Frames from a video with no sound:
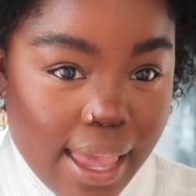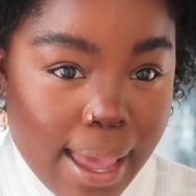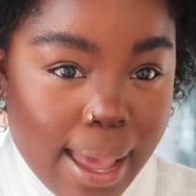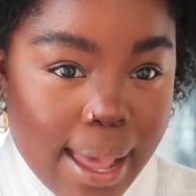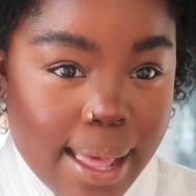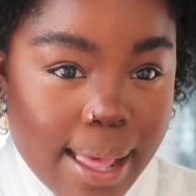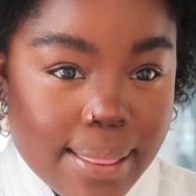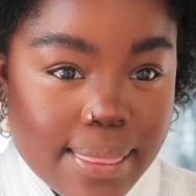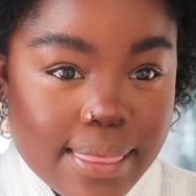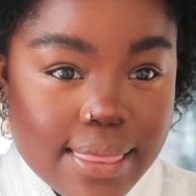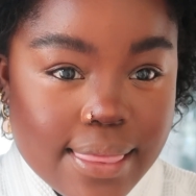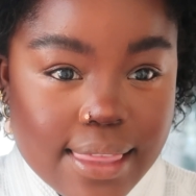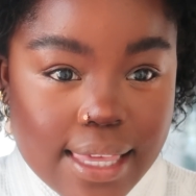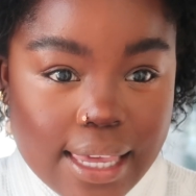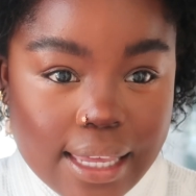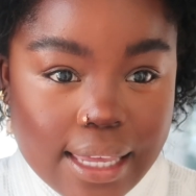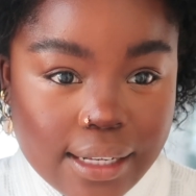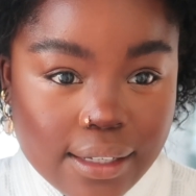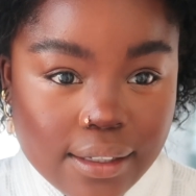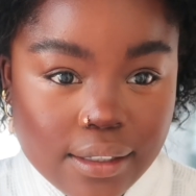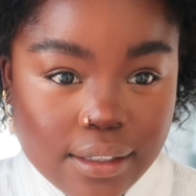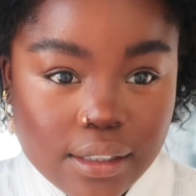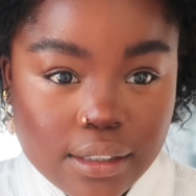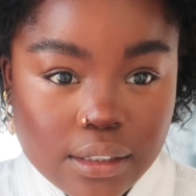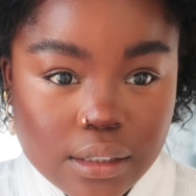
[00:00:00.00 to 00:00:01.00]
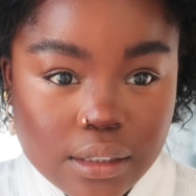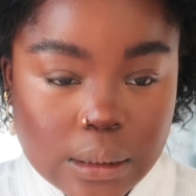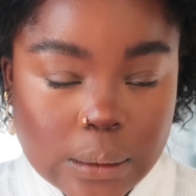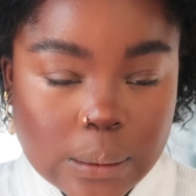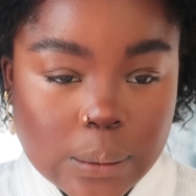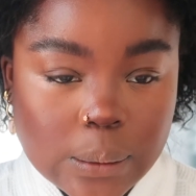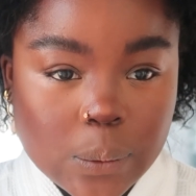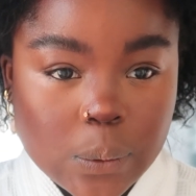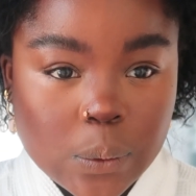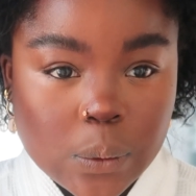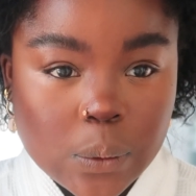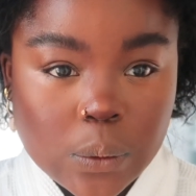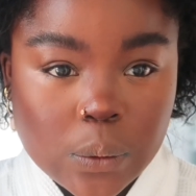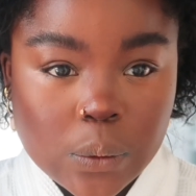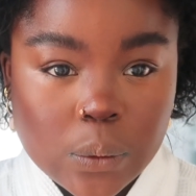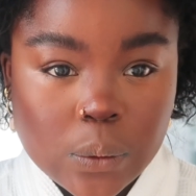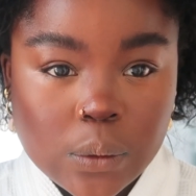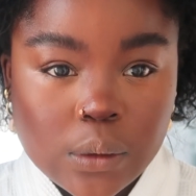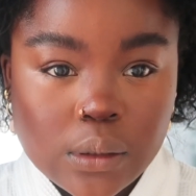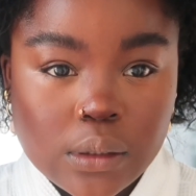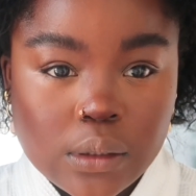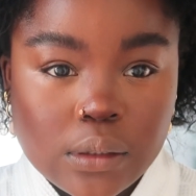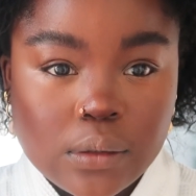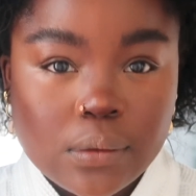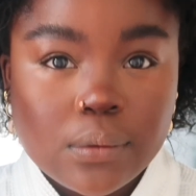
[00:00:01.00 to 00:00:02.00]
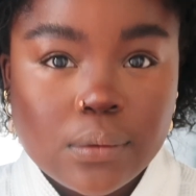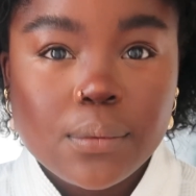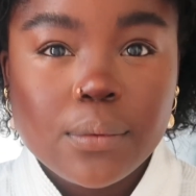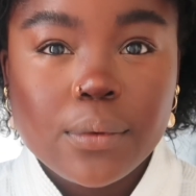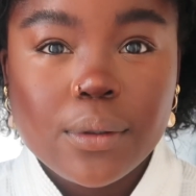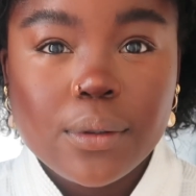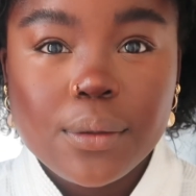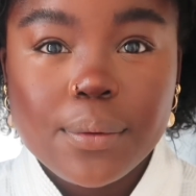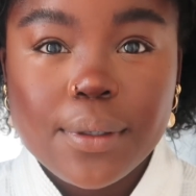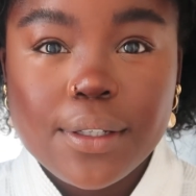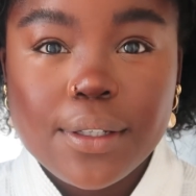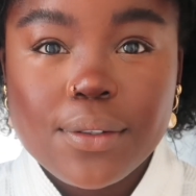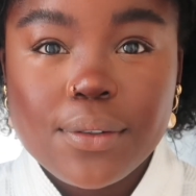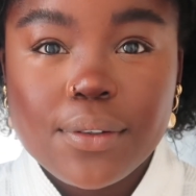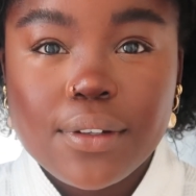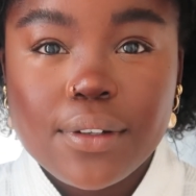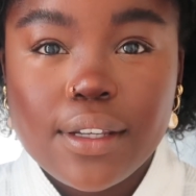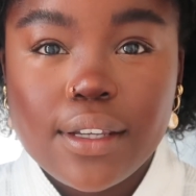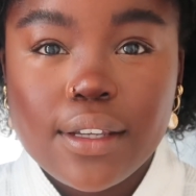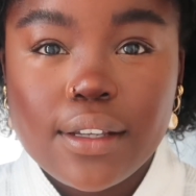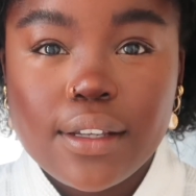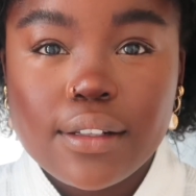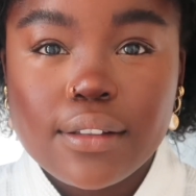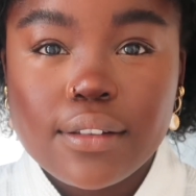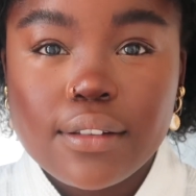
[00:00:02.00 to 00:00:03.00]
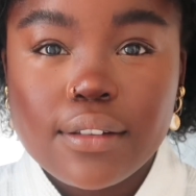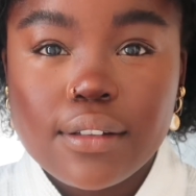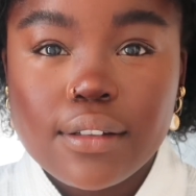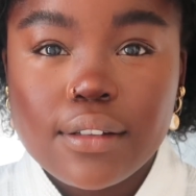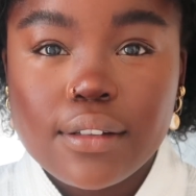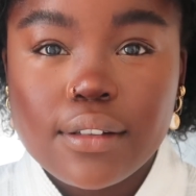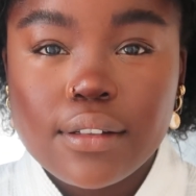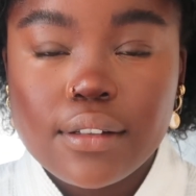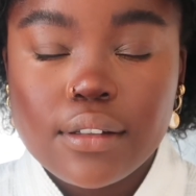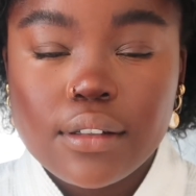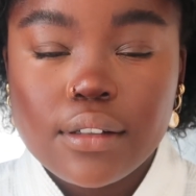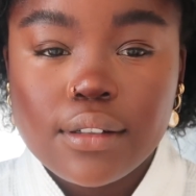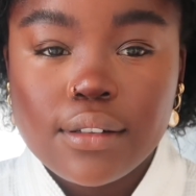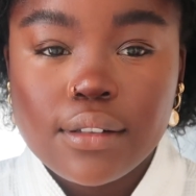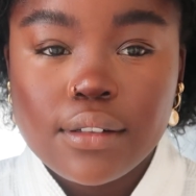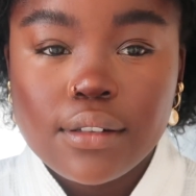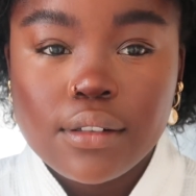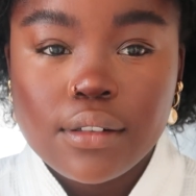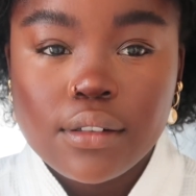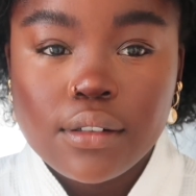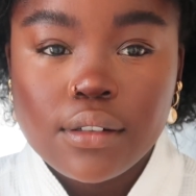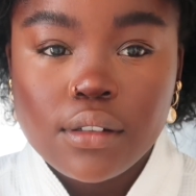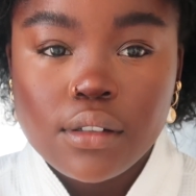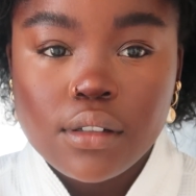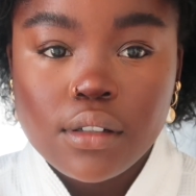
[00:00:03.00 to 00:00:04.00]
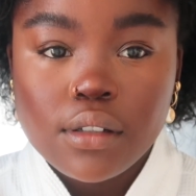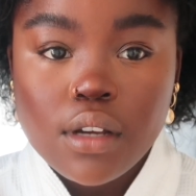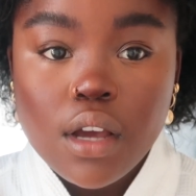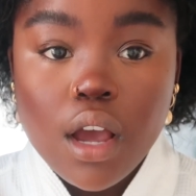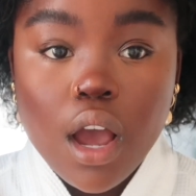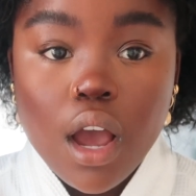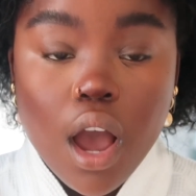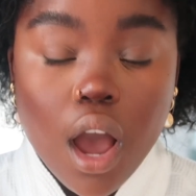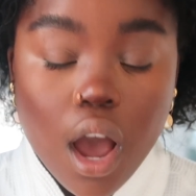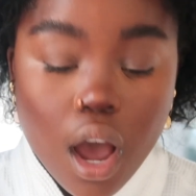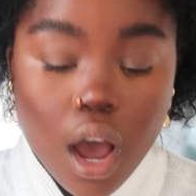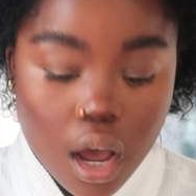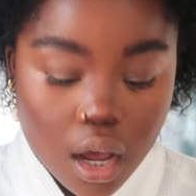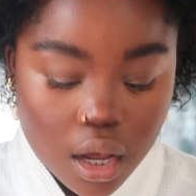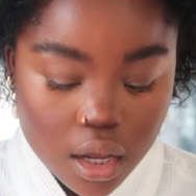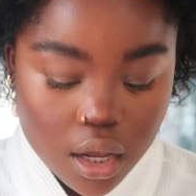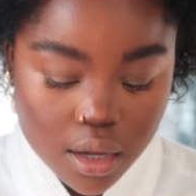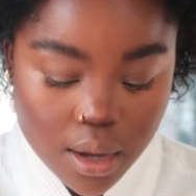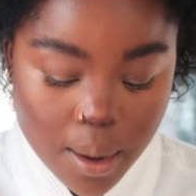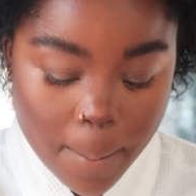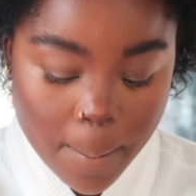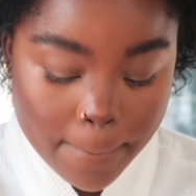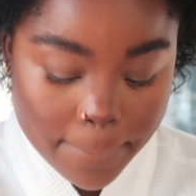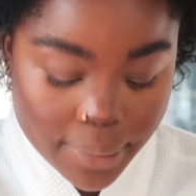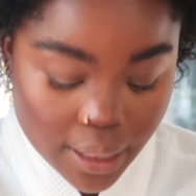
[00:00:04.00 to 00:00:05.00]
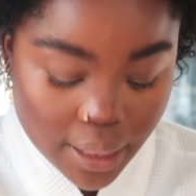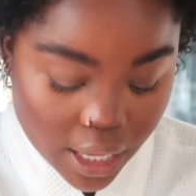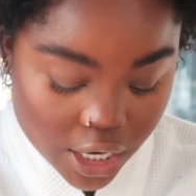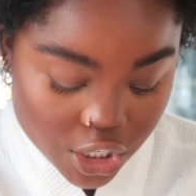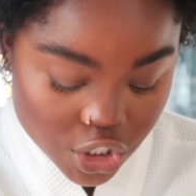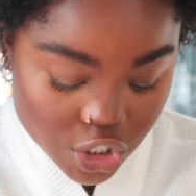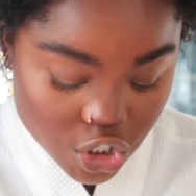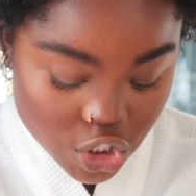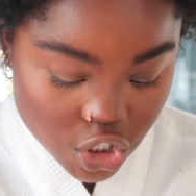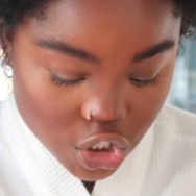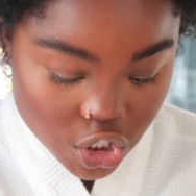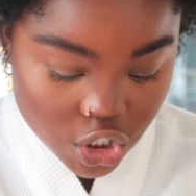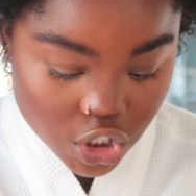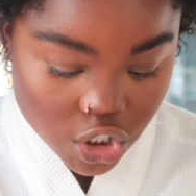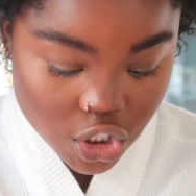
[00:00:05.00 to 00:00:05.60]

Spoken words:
And then, what do I do next? Ah, blush.